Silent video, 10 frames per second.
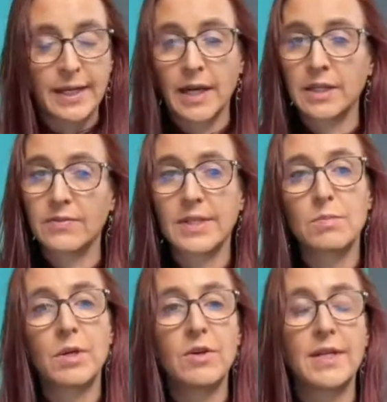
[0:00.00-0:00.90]
kind of
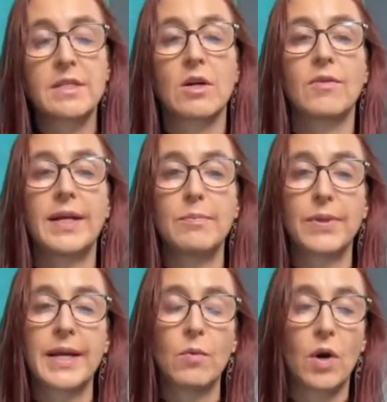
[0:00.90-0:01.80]
experience already
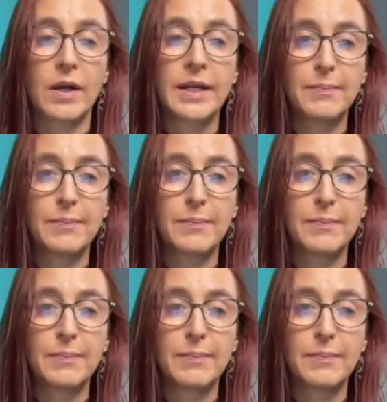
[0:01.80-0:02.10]
playing walking